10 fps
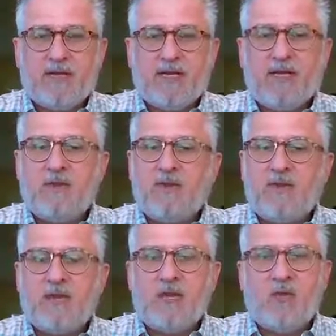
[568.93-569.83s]
He
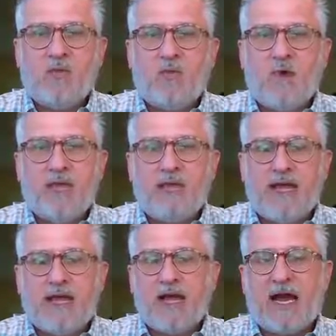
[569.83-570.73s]
didn't want
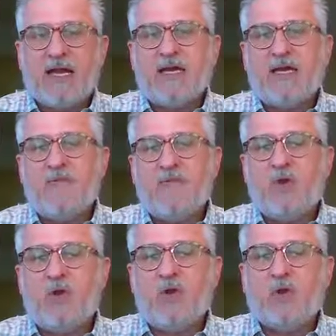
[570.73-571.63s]
that kind of
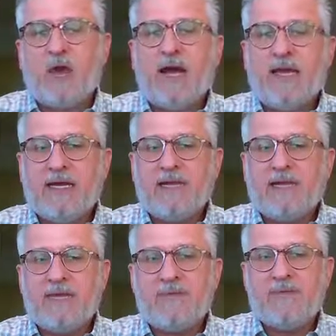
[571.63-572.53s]

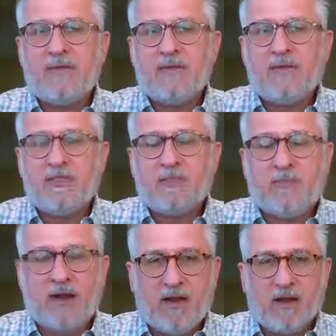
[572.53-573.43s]
notoriety. It's
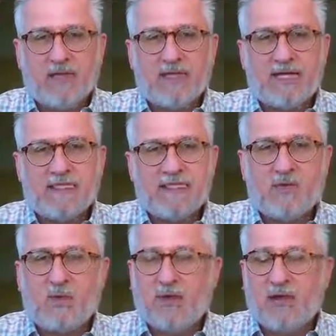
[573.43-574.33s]
apparent that that's
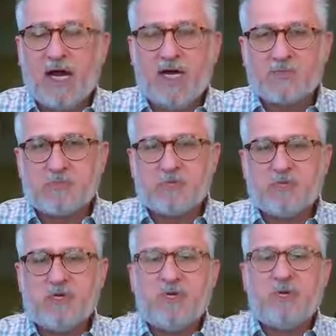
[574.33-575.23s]
the way the
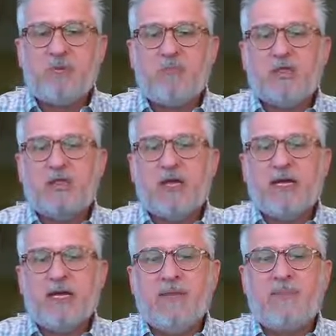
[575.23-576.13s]
Gospels
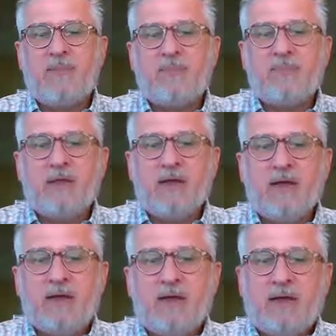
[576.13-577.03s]
portray him.
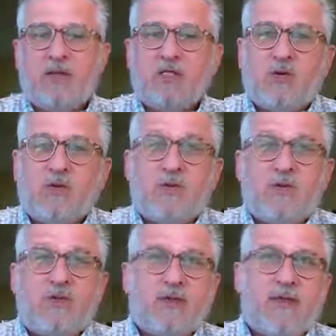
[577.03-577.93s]
So
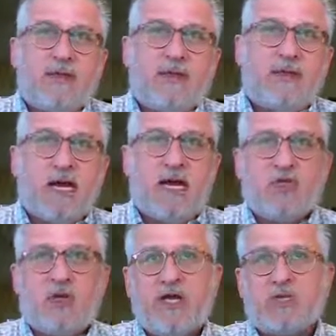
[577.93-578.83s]
when you think about the
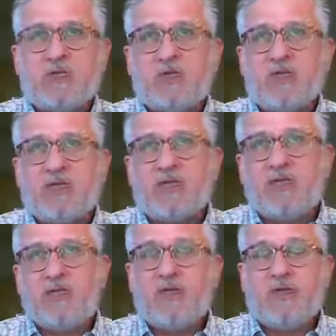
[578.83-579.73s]
contrast between the
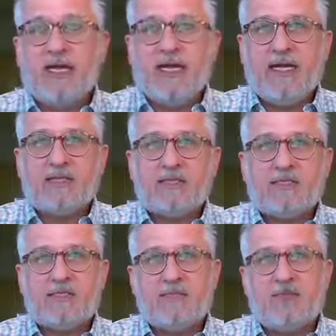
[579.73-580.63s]
two
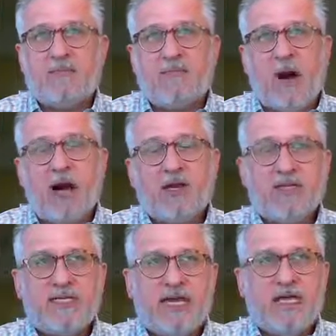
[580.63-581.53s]
things, you know, the
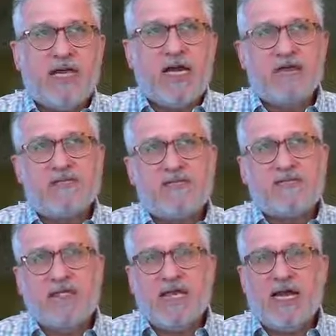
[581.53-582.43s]
modern day life
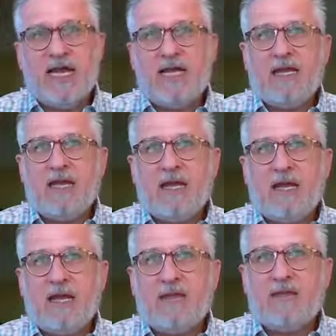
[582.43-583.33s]
today
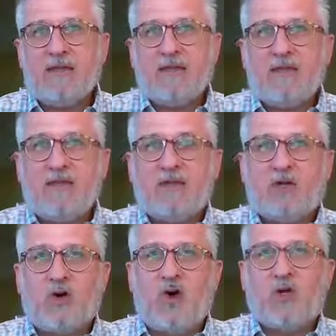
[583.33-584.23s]
and the
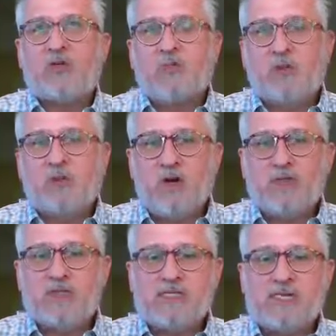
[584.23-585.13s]
call to
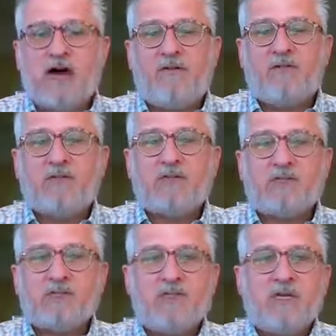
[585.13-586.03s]
promote self
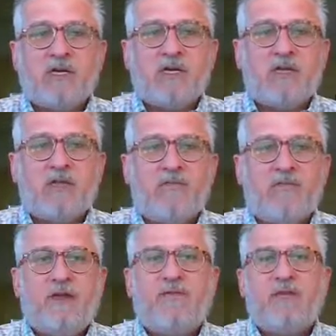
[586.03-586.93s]
versus the
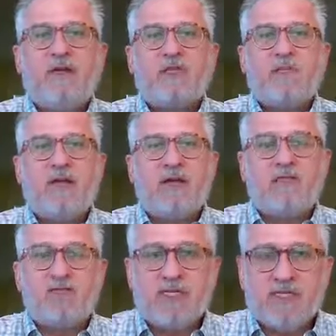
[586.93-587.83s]
envisionment
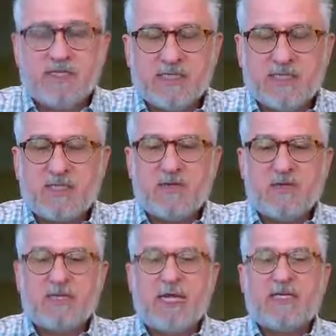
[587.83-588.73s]
of Jesus,
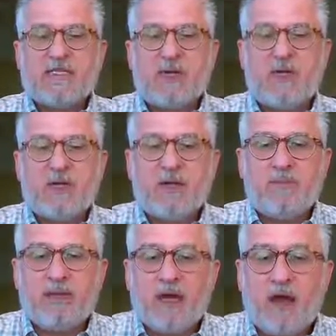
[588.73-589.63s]
who says that we are
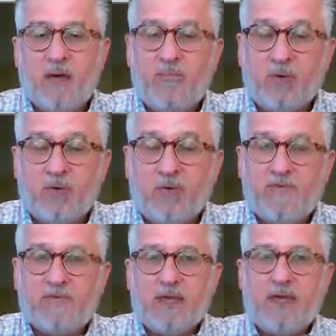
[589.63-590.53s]
to be humble
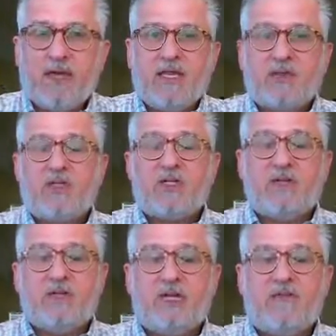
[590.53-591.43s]
and that we
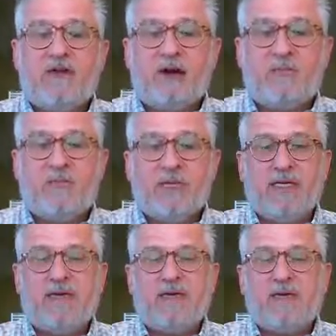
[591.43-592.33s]
should live
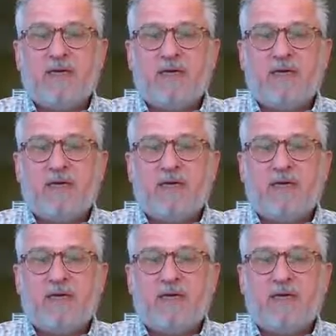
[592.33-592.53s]
humbly.